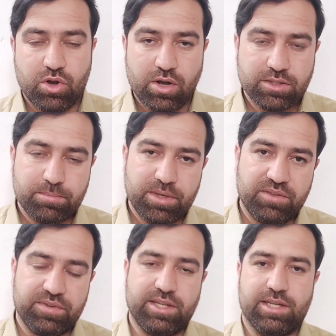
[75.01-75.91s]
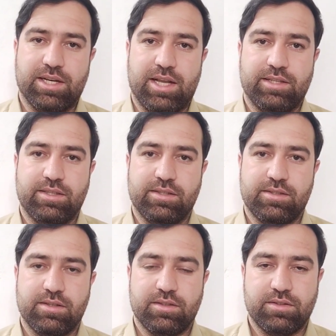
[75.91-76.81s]
cost benefit
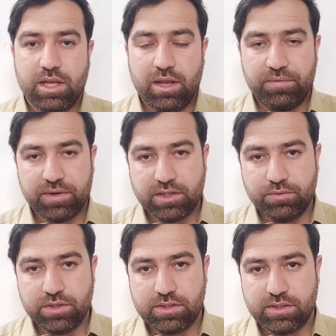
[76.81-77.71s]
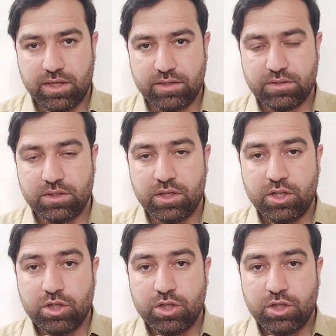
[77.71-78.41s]
analysis. Effectiveness says